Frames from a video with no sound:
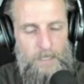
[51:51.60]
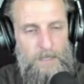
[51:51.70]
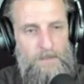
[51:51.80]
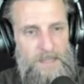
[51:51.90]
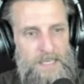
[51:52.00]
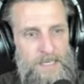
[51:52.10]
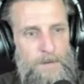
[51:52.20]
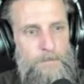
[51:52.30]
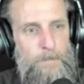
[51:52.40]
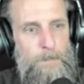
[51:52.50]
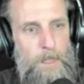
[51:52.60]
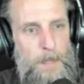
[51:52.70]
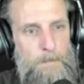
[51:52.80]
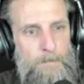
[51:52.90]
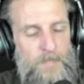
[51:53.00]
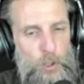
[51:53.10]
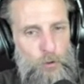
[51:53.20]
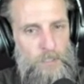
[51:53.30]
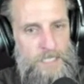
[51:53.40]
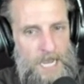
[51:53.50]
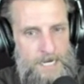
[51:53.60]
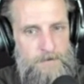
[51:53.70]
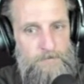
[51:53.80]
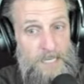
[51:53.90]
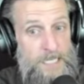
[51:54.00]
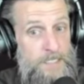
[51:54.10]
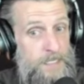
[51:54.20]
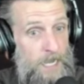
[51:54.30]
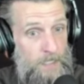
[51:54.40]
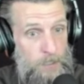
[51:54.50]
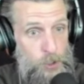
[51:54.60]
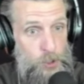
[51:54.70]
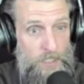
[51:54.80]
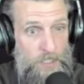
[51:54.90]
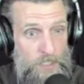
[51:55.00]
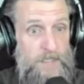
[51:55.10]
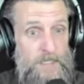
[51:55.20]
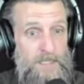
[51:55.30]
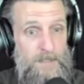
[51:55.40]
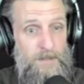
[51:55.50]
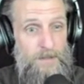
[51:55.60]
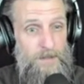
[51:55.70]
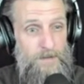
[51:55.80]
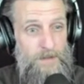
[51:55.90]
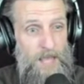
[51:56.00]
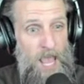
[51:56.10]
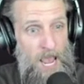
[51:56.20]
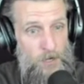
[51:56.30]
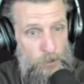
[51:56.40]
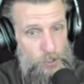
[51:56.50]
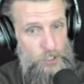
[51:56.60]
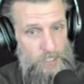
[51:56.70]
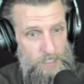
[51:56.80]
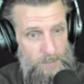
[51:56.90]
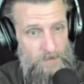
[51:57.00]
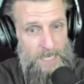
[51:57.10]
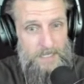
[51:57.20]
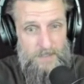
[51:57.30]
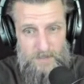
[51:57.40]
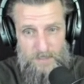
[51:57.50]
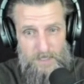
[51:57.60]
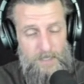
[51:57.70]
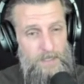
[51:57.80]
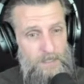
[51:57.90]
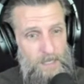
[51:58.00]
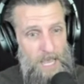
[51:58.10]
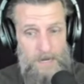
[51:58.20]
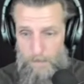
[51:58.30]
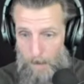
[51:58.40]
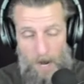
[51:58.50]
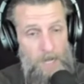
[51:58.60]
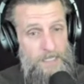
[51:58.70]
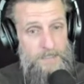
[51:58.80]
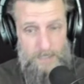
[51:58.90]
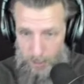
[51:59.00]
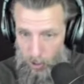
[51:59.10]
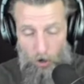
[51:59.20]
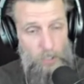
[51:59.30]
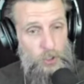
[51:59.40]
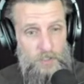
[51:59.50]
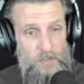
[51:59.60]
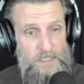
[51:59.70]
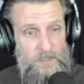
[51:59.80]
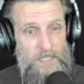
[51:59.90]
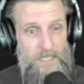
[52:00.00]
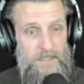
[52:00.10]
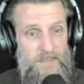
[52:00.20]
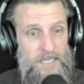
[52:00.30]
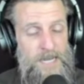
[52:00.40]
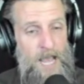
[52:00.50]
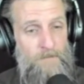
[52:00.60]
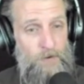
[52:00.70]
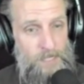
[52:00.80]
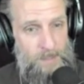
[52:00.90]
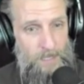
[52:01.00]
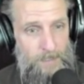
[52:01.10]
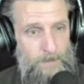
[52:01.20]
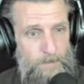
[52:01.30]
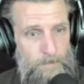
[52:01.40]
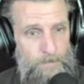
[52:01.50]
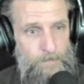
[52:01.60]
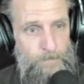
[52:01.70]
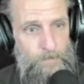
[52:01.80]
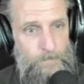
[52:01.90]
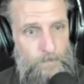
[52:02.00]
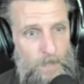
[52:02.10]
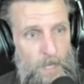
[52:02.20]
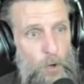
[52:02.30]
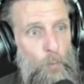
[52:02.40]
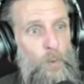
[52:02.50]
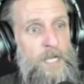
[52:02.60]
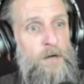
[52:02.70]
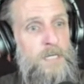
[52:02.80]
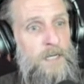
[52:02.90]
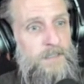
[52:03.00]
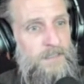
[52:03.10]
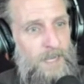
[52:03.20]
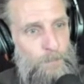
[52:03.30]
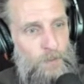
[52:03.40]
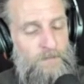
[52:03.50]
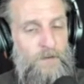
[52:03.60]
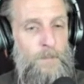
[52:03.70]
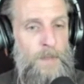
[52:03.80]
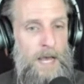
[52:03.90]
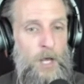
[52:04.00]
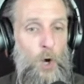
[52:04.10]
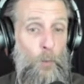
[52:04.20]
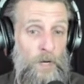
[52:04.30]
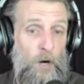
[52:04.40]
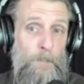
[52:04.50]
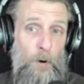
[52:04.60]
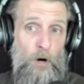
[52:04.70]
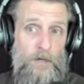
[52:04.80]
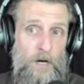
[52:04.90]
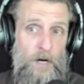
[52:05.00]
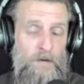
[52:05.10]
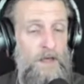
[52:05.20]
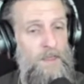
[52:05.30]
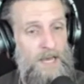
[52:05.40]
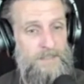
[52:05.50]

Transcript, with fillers: the creative, intelligent energy that is and mind, consciousness that is in everything we are not separate from that. We are part of that